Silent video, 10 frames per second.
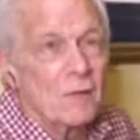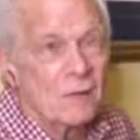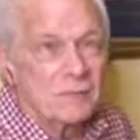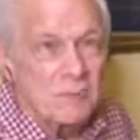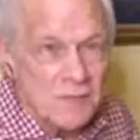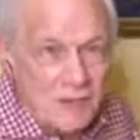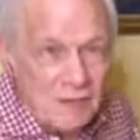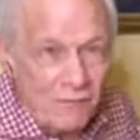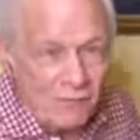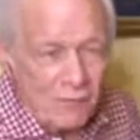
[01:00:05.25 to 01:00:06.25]
Christmas
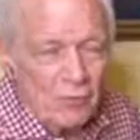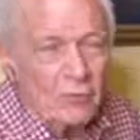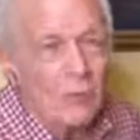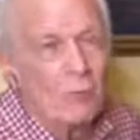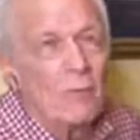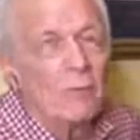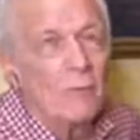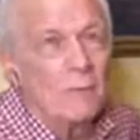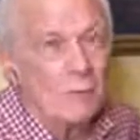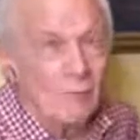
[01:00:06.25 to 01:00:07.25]
Eve, we'll do a
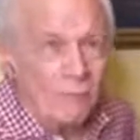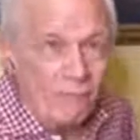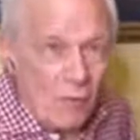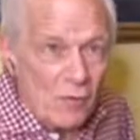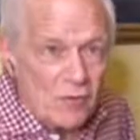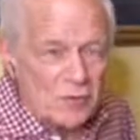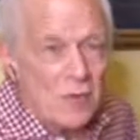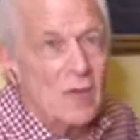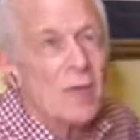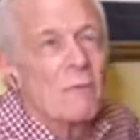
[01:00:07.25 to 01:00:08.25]
program that will
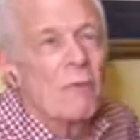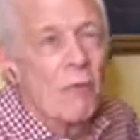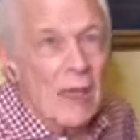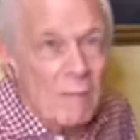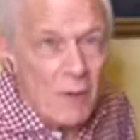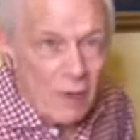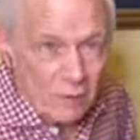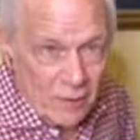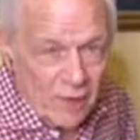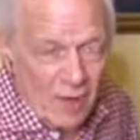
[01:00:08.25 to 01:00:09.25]
focus
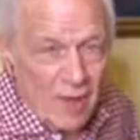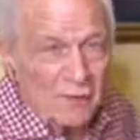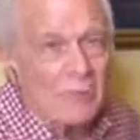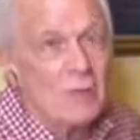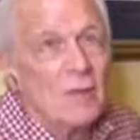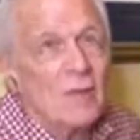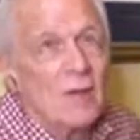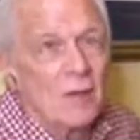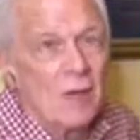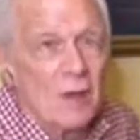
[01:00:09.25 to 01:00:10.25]
primarily on
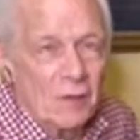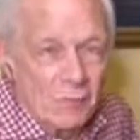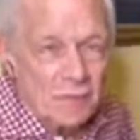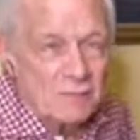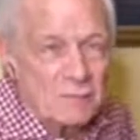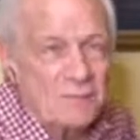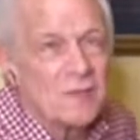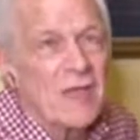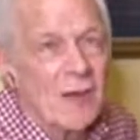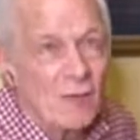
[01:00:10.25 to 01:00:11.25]
Christmas
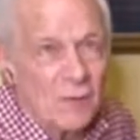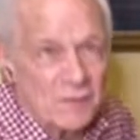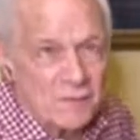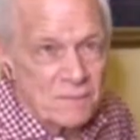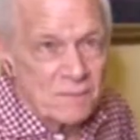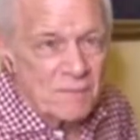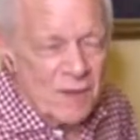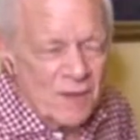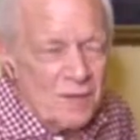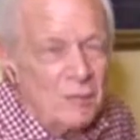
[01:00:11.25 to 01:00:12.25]
carols,
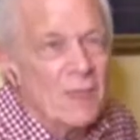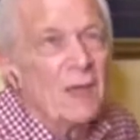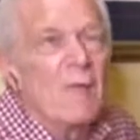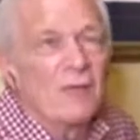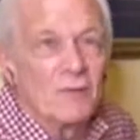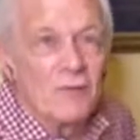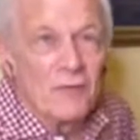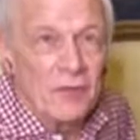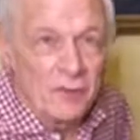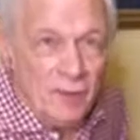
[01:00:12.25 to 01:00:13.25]
and you may want to
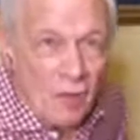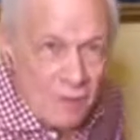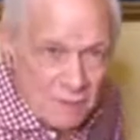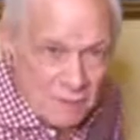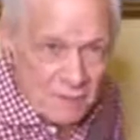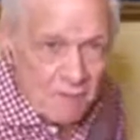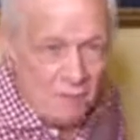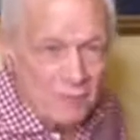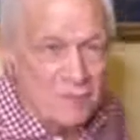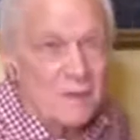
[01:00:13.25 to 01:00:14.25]
sing along on some of
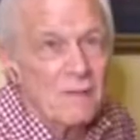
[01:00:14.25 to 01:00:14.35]
those.